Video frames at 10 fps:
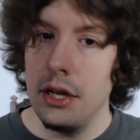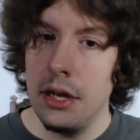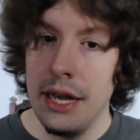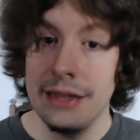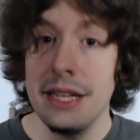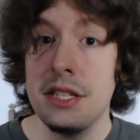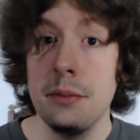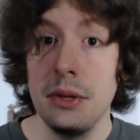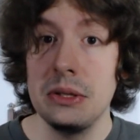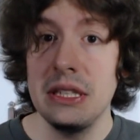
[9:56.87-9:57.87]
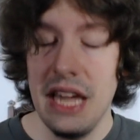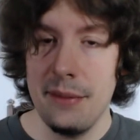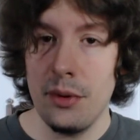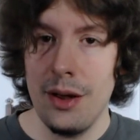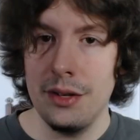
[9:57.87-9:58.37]
uh, unless you build the
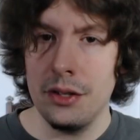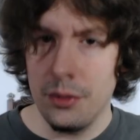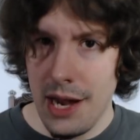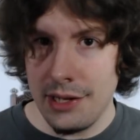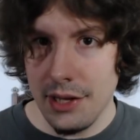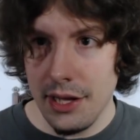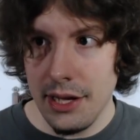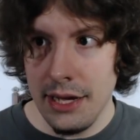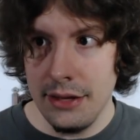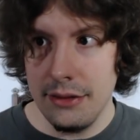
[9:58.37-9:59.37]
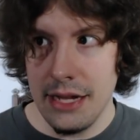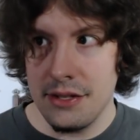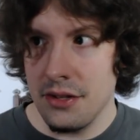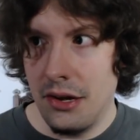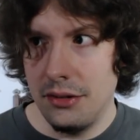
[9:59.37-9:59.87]
game around it correctly. And
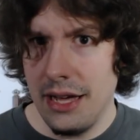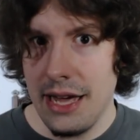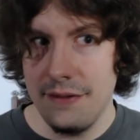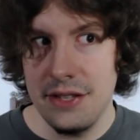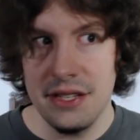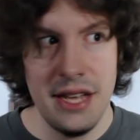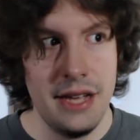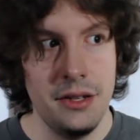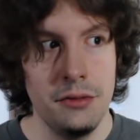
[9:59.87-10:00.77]
that's all I have to say.